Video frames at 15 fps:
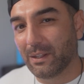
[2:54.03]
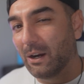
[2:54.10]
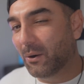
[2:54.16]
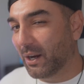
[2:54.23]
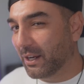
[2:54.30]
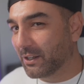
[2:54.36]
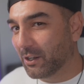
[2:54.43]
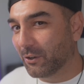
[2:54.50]
Now
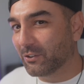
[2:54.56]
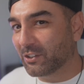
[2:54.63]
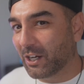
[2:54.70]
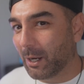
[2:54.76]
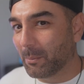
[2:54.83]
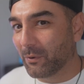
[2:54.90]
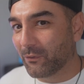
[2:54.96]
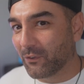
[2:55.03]
I know
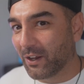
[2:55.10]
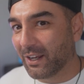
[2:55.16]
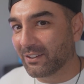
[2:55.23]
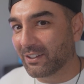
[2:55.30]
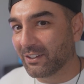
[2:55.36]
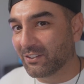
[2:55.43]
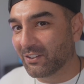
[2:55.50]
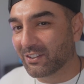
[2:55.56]
time of flight
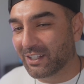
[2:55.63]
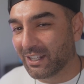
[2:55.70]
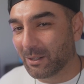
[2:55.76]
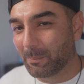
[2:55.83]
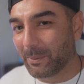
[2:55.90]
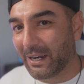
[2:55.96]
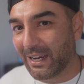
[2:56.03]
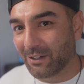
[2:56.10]
sensors get a
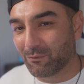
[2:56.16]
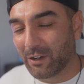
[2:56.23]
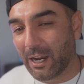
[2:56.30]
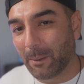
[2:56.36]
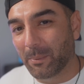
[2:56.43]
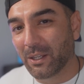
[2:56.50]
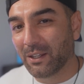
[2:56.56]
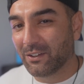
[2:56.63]
bad
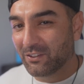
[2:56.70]
rap.